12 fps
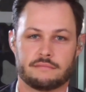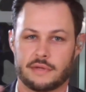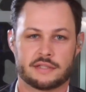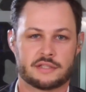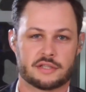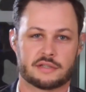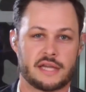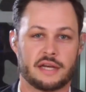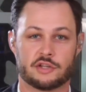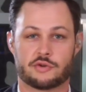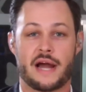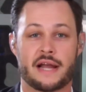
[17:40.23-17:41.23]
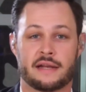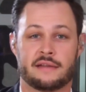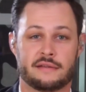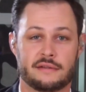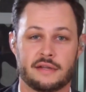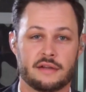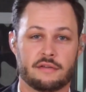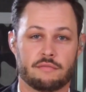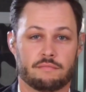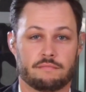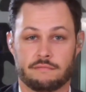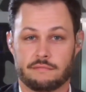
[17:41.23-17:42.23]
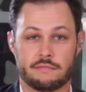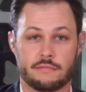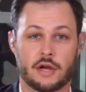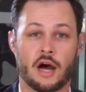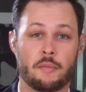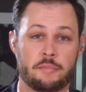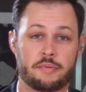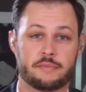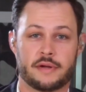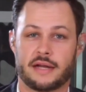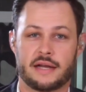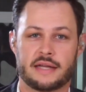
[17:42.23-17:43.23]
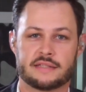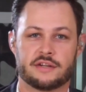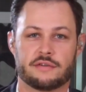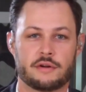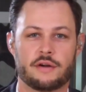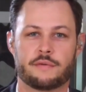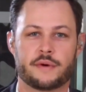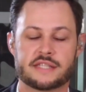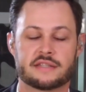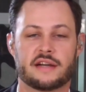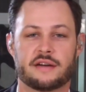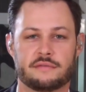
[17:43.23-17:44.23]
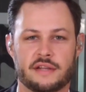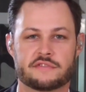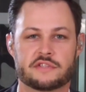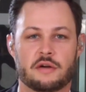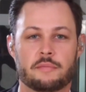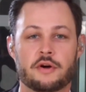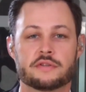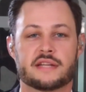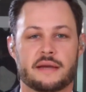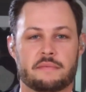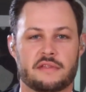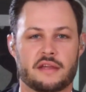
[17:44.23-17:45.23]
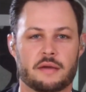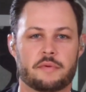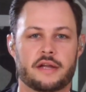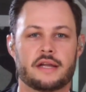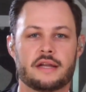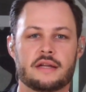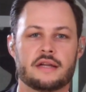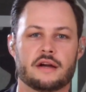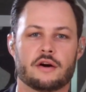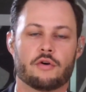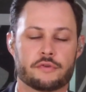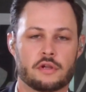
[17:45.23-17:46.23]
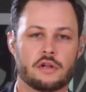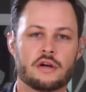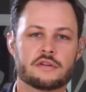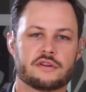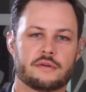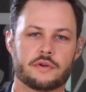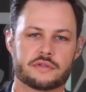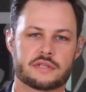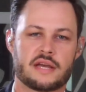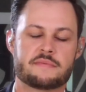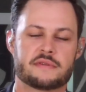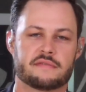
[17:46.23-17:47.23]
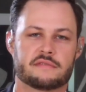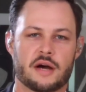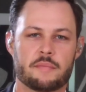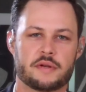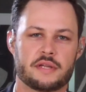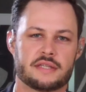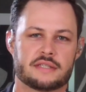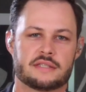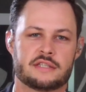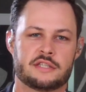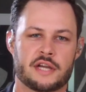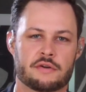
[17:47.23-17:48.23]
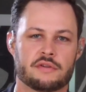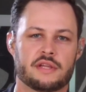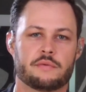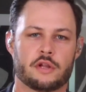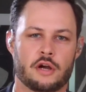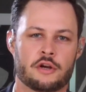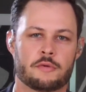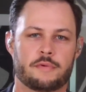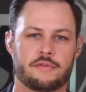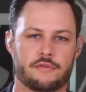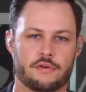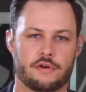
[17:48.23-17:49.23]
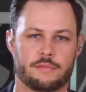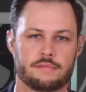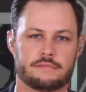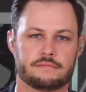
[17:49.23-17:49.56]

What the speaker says: it's just getting dragged up, a rising tide lifts all boats type thing. But over the long term, those types of companies generally will underperform,